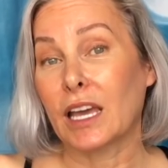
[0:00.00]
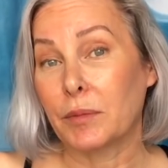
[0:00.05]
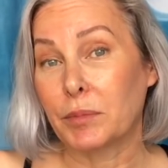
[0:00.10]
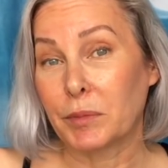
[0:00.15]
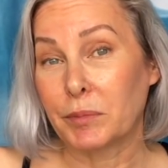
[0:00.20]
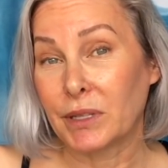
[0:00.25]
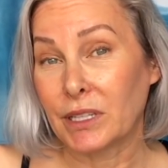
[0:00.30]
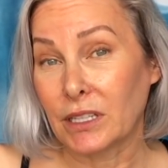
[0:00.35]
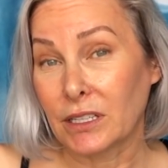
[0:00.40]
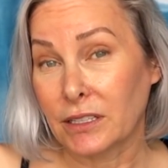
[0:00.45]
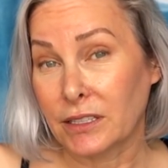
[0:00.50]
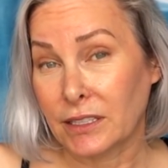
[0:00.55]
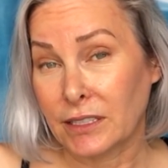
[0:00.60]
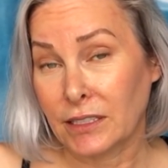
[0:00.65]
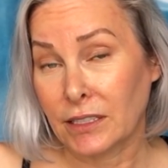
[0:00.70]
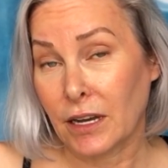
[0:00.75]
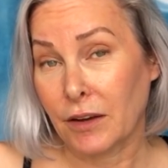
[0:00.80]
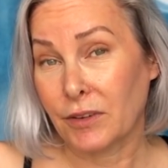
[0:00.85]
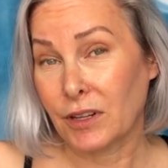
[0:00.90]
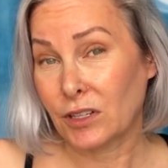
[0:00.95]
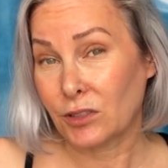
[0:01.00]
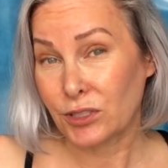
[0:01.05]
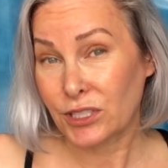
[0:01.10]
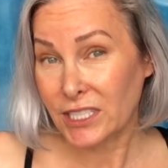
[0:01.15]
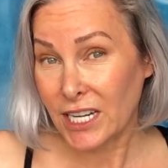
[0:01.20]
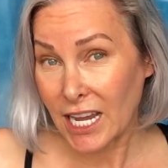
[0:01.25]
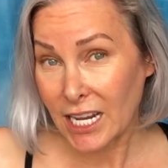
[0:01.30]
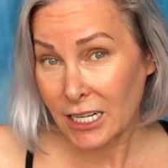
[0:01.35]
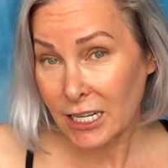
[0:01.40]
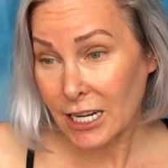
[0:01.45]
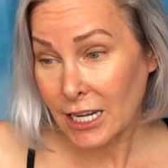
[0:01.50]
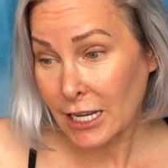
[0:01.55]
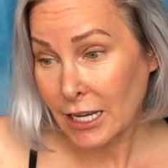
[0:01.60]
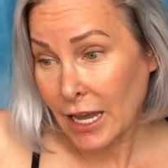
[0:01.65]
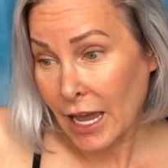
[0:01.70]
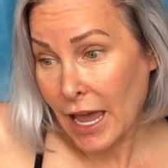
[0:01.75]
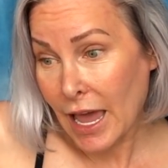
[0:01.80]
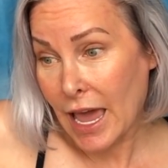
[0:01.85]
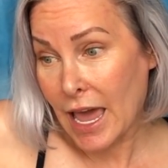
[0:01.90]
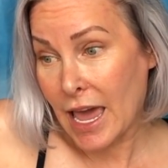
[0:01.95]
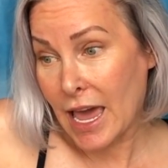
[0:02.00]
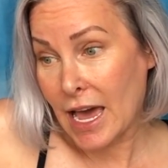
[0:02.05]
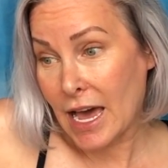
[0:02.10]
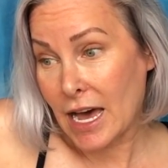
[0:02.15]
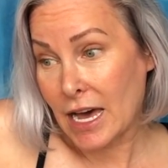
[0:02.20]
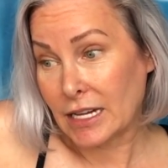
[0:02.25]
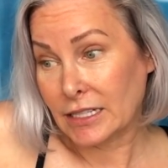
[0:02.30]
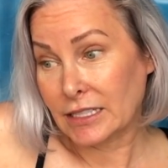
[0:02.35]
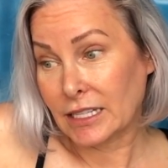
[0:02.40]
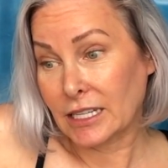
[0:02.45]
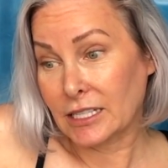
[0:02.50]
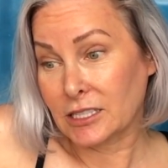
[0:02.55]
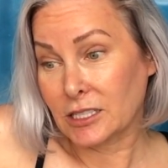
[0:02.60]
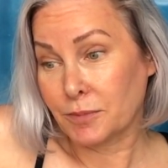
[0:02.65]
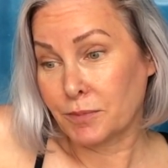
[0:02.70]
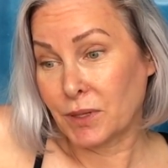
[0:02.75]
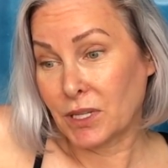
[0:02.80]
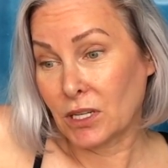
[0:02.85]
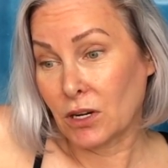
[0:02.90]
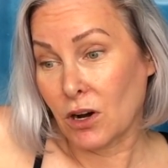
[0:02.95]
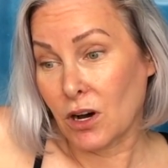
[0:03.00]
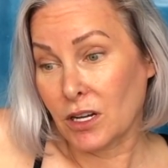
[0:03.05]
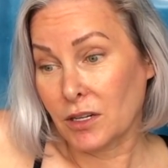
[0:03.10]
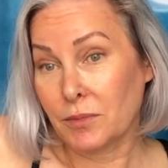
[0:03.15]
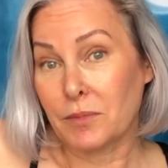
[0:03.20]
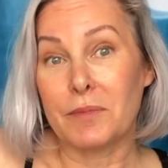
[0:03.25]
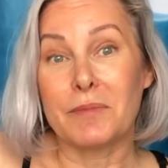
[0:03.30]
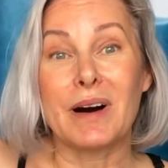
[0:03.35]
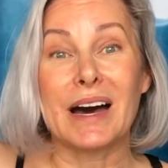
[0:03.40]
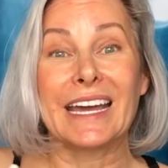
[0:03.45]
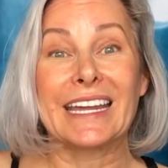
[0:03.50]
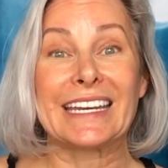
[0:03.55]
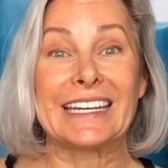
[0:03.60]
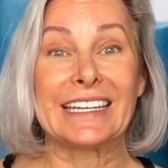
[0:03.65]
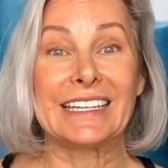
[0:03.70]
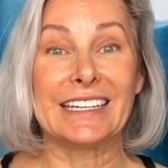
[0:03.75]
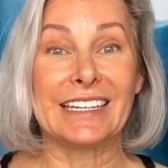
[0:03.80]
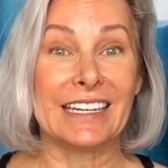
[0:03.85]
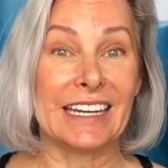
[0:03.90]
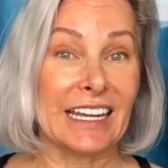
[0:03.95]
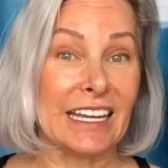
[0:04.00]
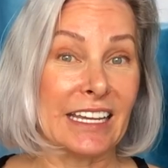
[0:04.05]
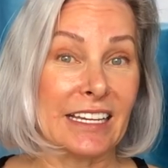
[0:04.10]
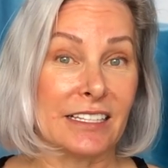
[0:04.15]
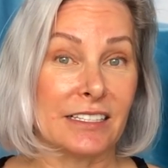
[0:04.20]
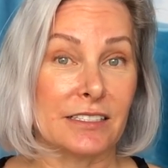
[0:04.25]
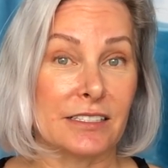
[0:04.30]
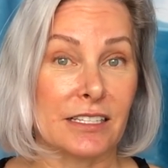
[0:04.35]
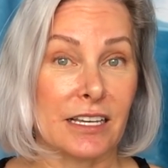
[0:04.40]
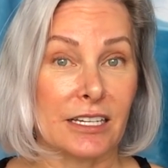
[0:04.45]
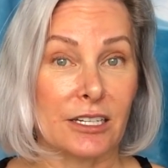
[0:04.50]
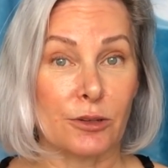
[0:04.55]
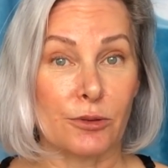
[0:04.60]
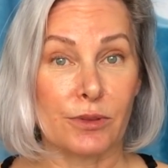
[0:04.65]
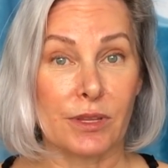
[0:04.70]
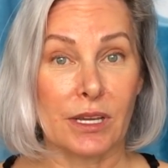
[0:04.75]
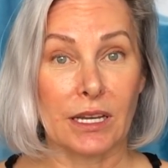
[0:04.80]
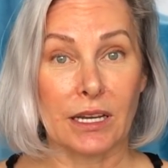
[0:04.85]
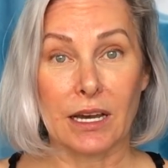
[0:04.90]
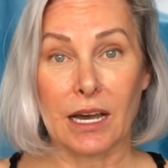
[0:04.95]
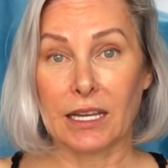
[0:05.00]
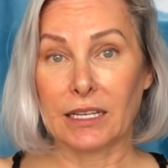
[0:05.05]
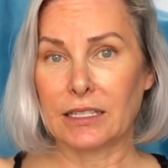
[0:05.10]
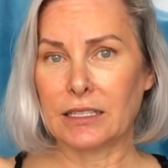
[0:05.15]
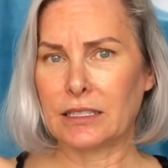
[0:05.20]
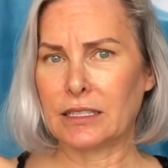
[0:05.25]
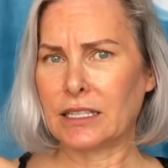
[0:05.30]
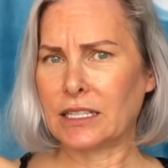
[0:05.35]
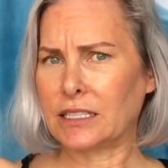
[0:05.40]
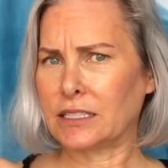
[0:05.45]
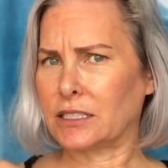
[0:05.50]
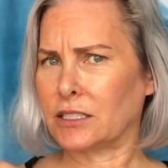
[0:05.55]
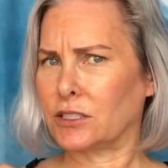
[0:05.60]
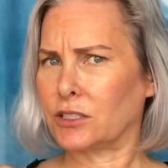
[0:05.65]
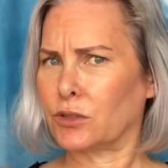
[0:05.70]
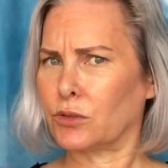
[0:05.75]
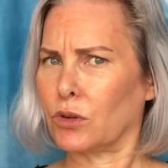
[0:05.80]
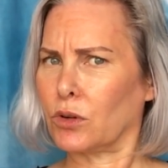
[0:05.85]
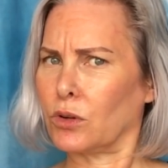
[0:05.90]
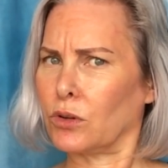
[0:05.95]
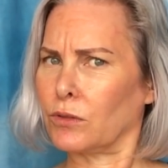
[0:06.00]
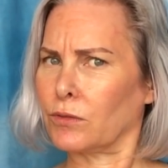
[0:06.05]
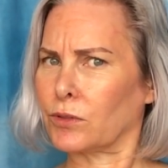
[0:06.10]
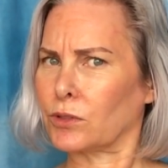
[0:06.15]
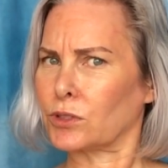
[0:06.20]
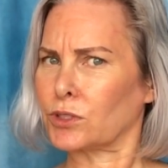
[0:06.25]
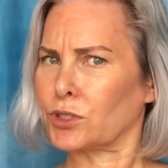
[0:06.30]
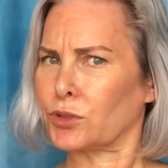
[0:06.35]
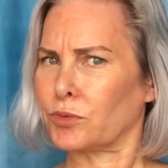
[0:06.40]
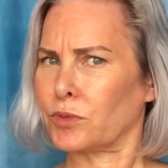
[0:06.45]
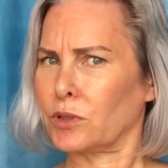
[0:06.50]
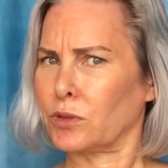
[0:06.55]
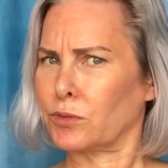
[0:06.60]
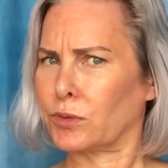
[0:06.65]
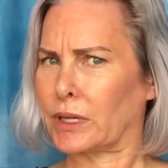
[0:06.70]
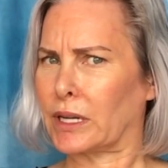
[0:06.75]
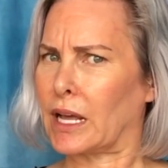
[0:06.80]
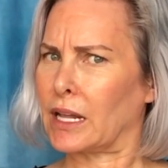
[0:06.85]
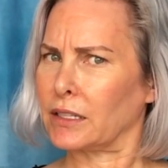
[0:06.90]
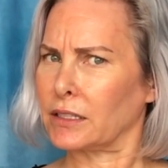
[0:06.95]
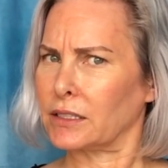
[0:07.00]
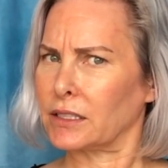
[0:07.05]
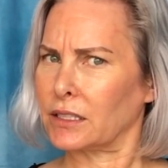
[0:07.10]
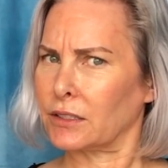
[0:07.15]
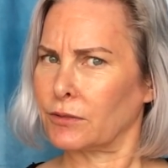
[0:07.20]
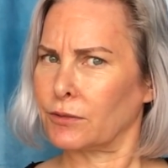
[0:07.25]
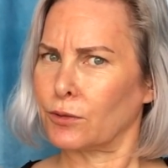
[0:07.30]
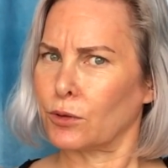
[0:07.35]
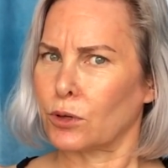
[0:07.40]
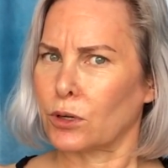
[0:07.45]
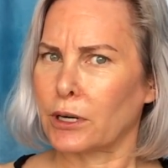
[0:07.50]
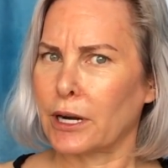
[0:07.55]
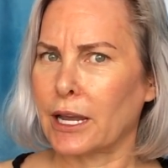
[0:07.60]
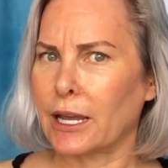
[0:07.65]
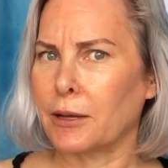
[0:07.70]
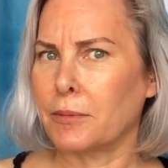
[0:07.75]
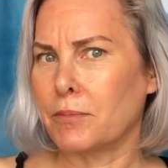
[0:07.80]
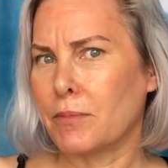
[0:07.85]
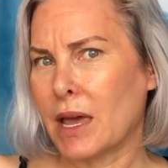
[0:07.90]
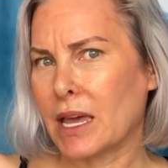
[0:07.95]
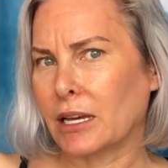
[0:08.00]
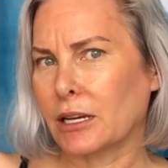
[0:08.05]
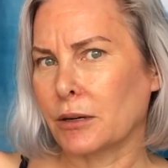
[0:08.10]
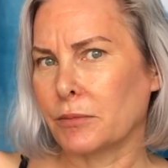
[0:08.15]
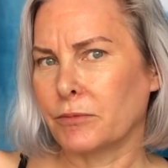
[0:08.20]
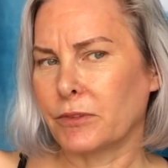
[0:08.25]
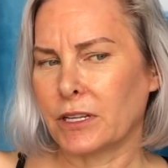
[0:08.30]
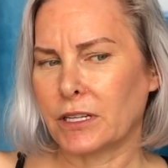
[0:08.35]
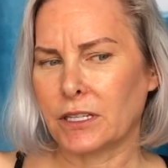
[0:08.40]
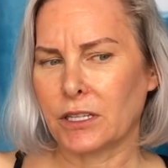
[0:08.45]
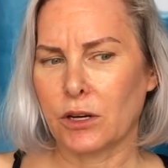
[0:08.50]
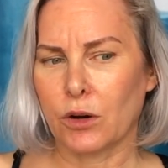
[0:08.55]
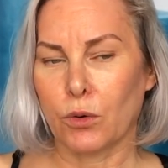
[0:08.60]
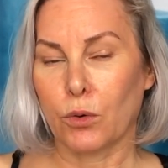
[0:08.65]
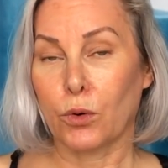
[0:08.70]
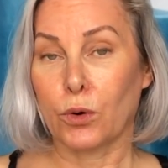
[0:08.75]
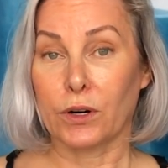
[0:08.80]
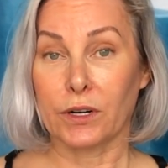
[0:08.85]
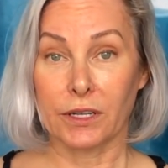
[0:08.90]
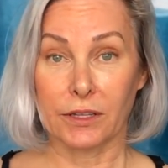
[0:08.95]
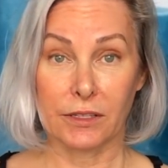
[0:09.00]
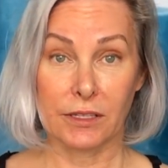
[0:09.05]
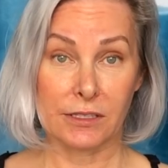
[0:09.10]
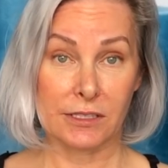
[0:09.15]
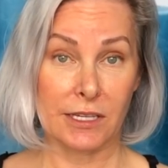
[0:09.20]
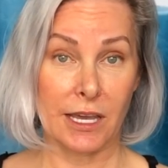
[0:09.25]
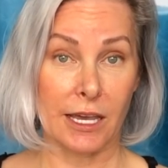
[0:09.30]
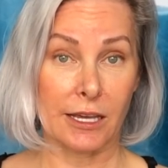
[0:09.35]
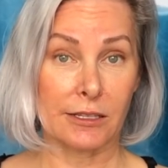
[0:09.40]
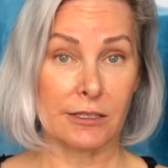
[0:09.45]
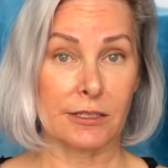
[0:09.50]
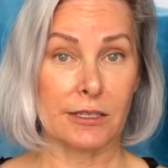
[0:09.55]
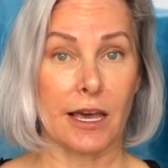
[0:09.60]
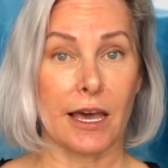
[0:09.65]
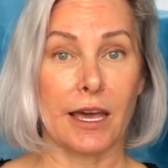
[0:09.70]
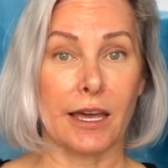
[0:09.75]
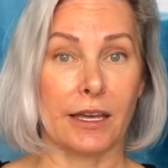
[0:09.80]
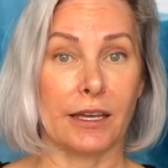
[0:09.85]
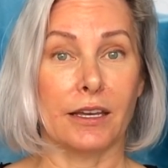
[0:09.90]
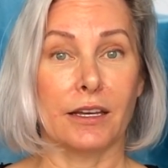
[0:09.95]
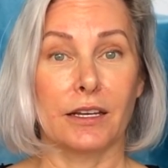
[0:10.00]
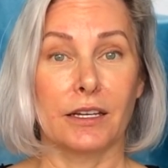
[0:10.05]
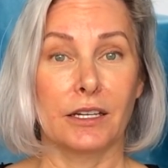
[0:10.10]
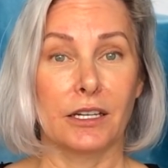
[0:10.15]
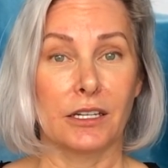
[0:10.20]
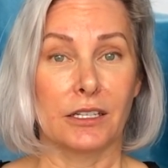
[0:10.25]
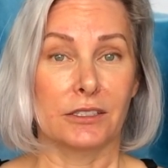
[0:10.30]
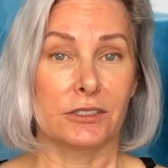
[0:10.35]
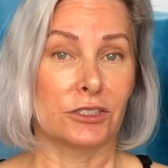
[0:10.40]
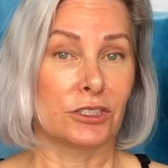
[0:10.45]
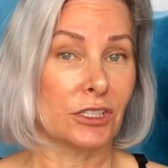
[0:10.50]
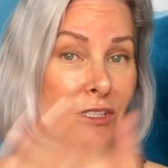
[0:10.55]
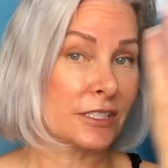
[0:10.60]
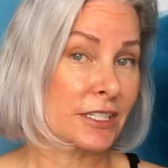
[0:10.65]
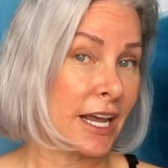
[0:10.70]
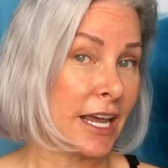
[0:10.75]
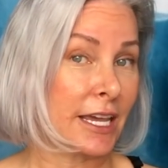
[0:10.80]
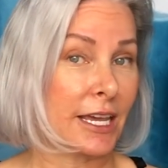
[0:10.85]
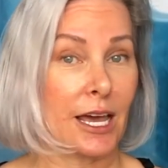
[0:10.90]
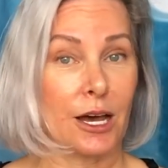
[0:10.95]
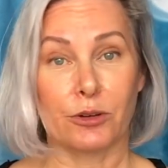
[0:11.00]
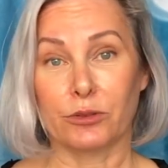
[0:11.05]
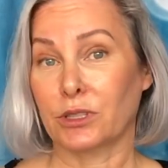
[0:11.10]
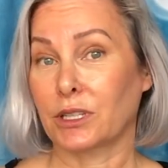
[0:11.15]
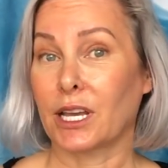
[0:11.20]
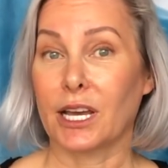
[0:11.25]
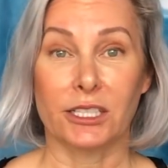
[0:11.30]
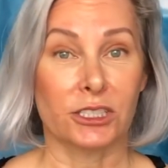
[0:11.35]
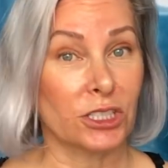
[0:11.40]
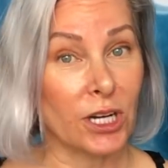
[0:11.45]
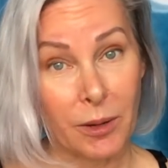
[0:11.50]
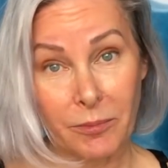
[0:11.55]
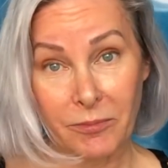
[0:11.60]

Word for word: capability of understanding, and it's beyond my needs. I don't think I need to do a whole virtual reality for a makeup video, or in this case, a just hang out and catch